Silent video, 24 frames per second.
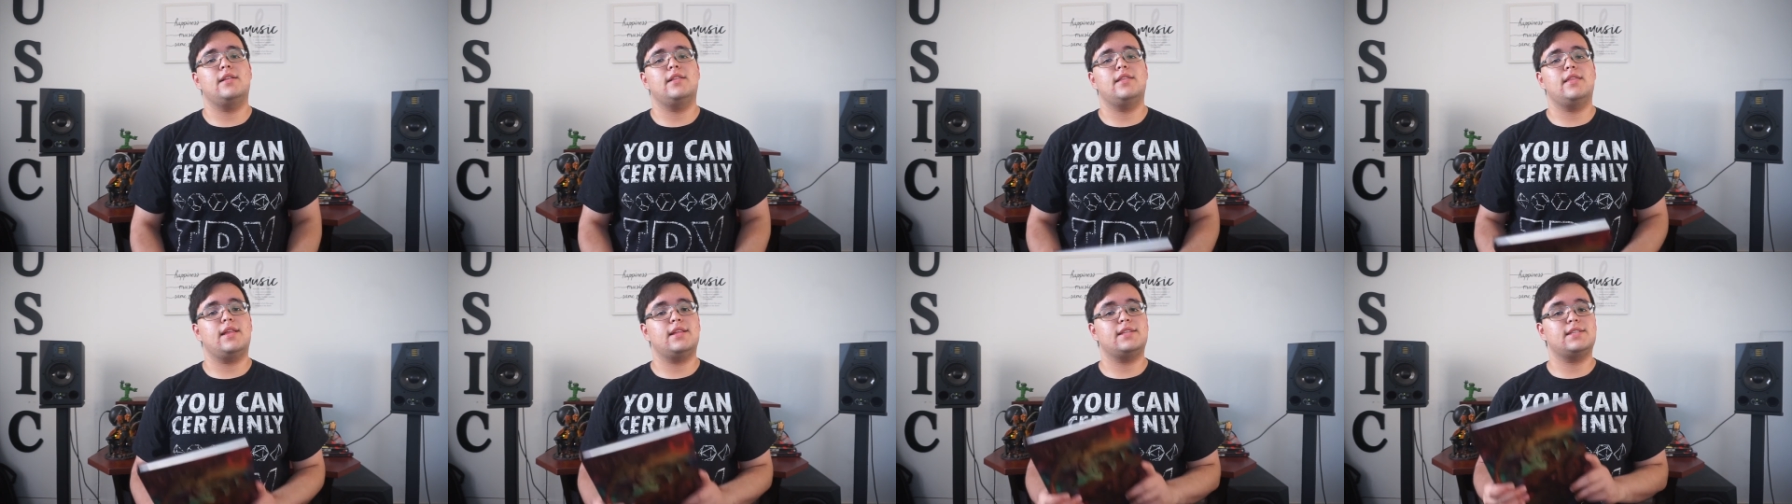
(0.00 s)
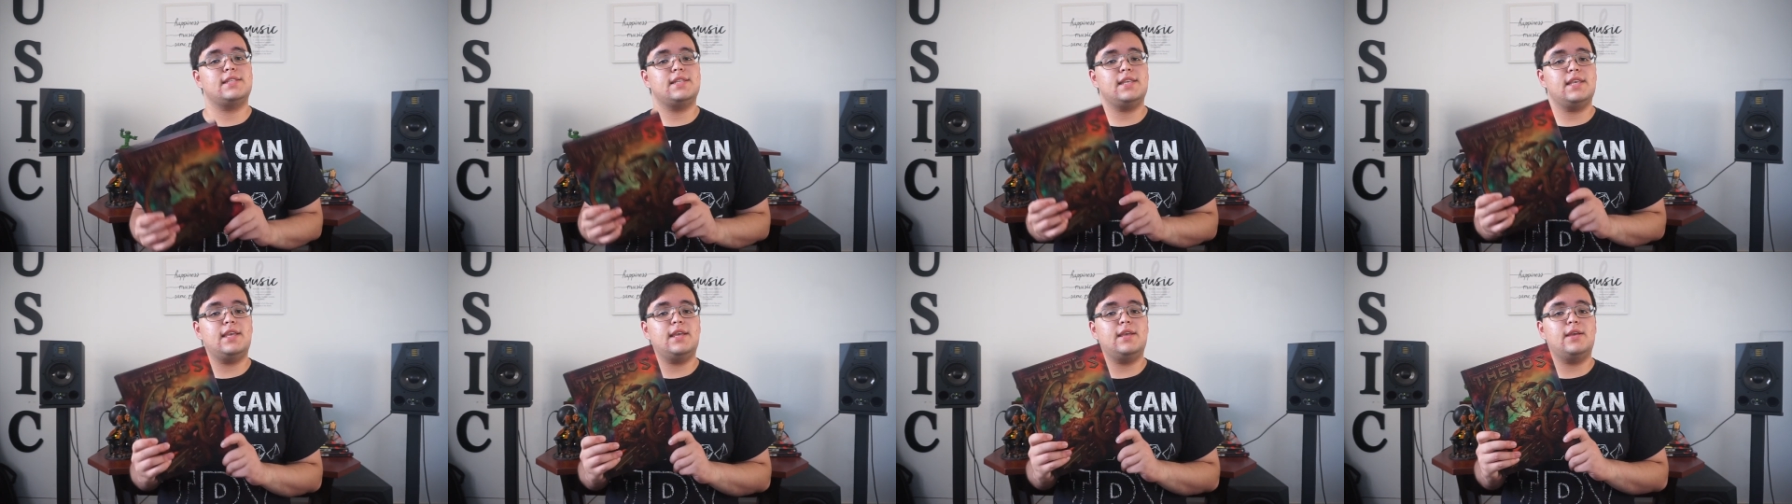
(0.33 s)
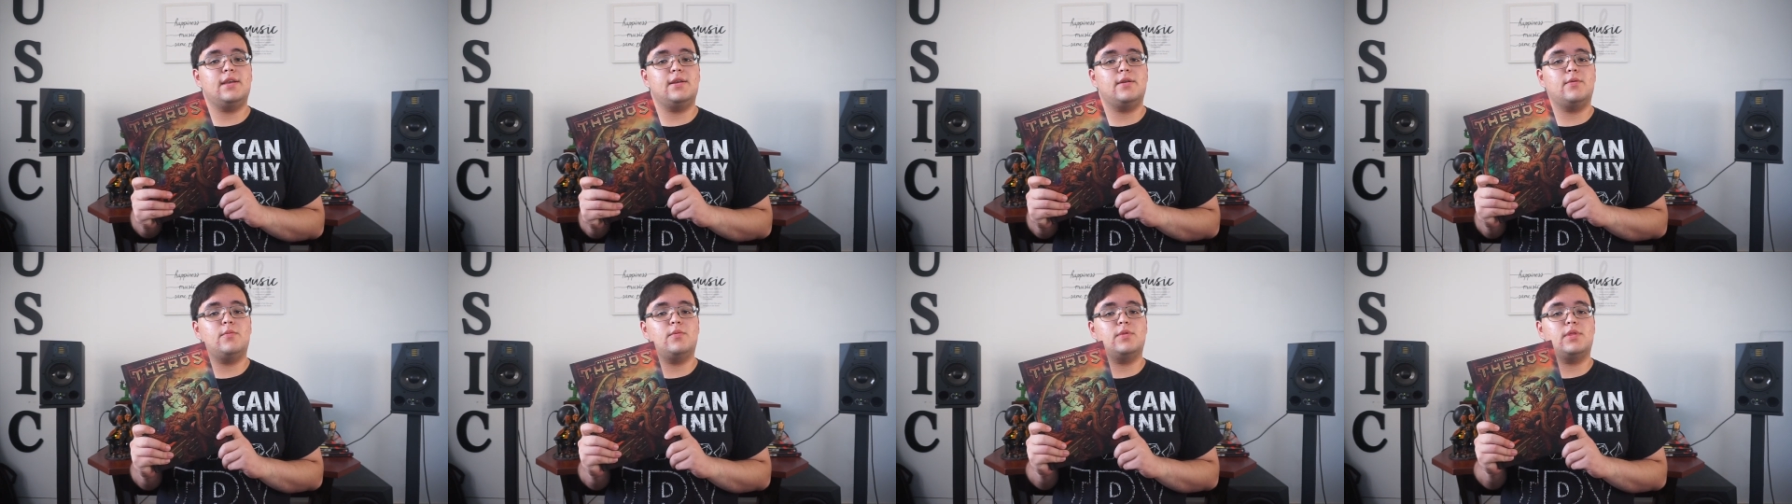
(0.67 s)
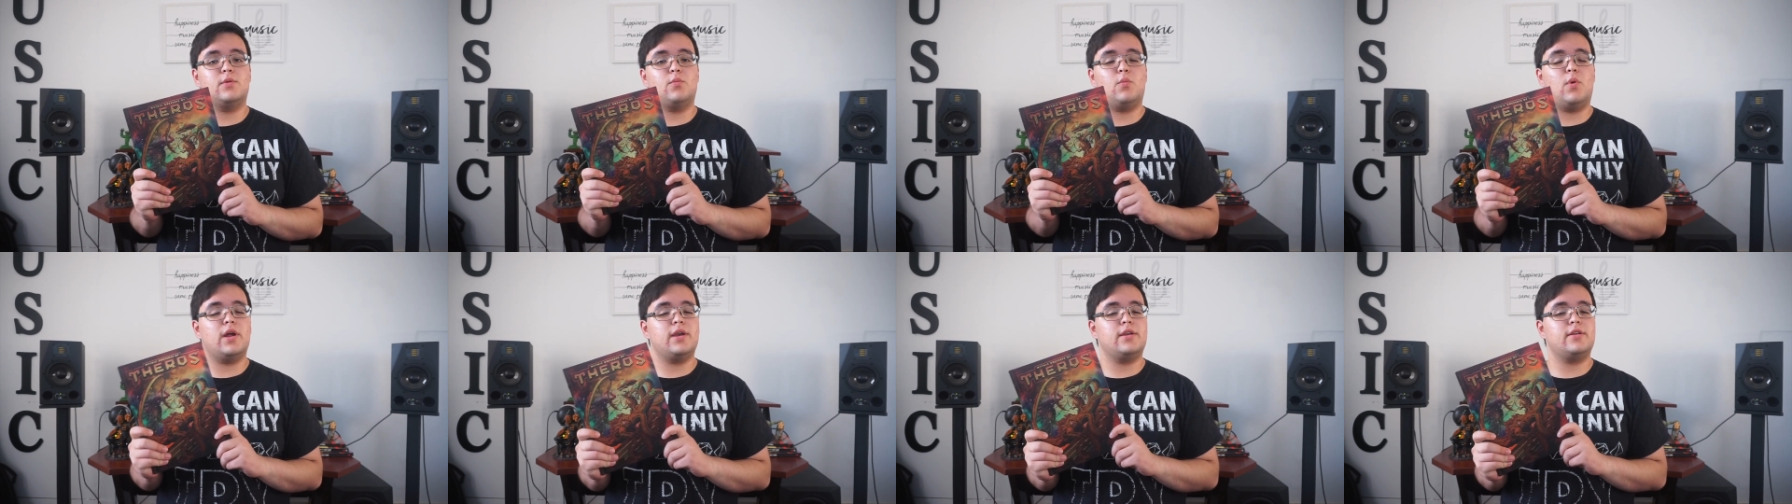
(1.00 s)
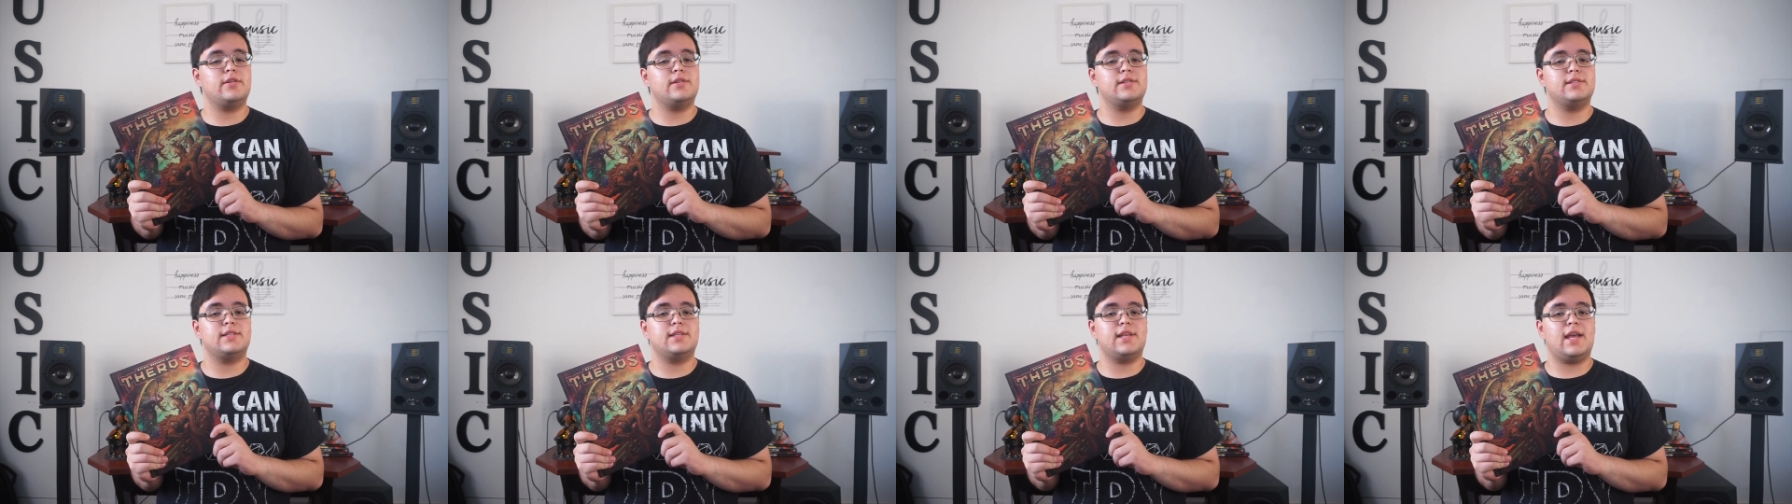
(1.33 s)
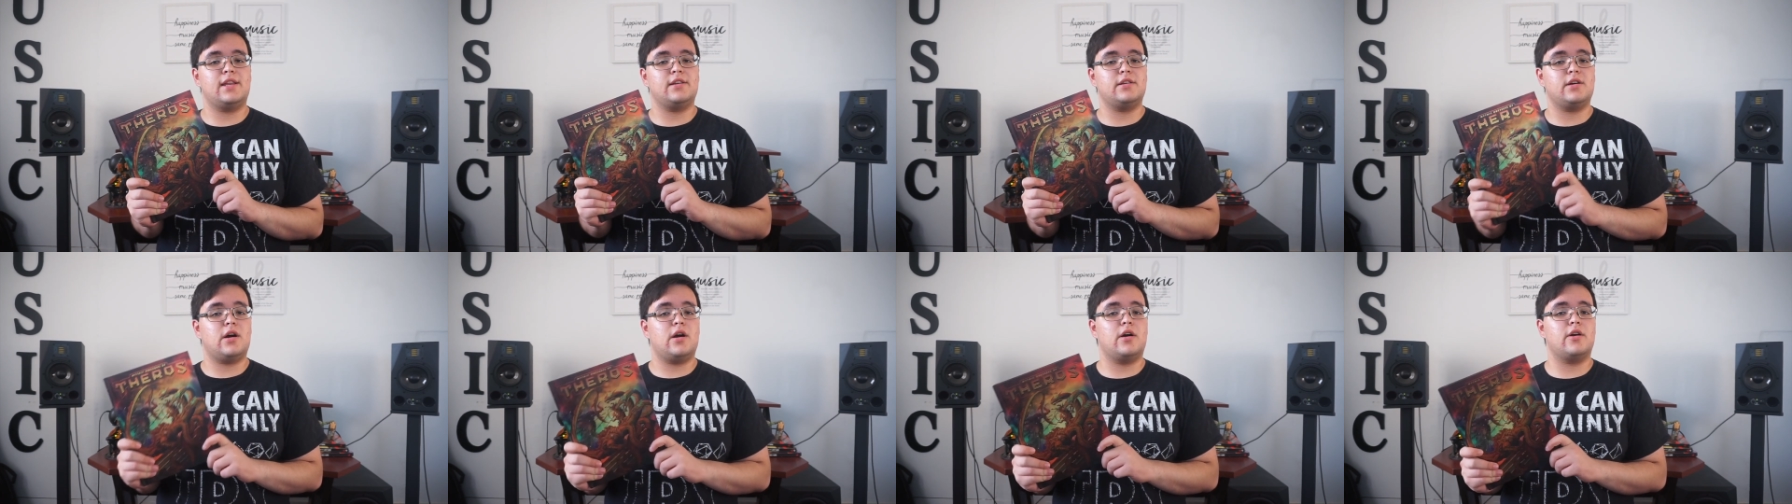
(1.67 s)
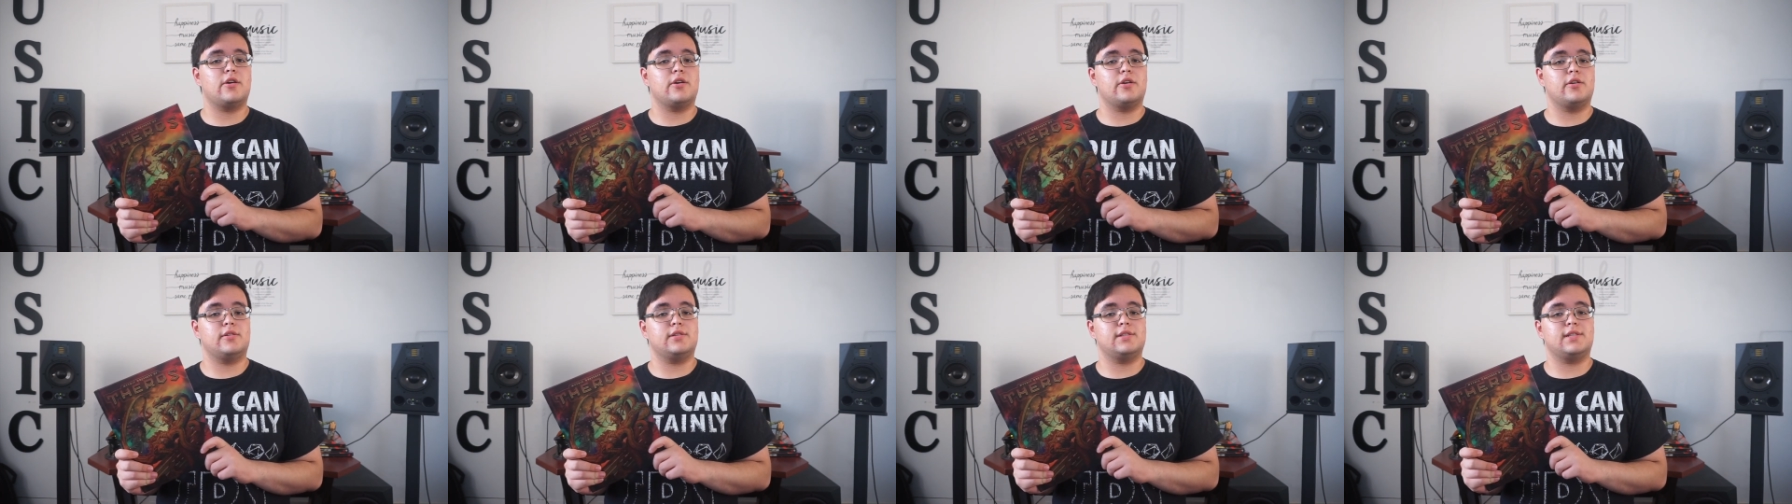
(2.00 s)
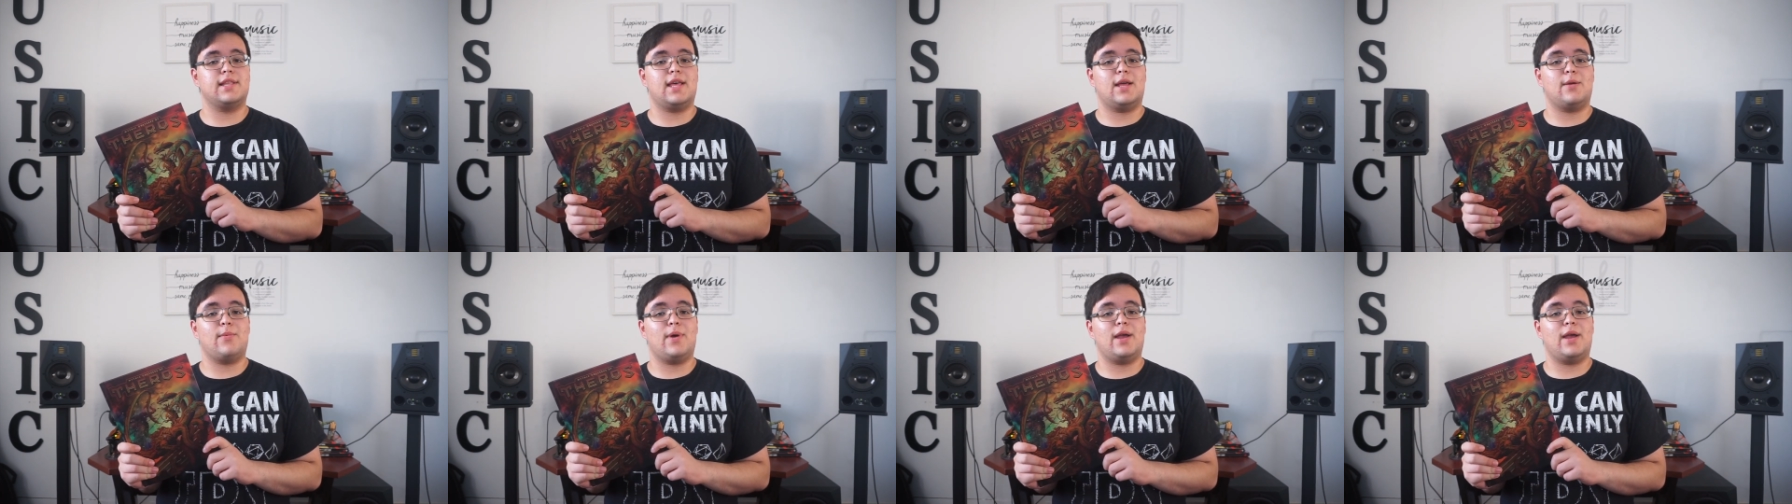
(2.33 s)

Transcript: Let's see the wonders and horrors that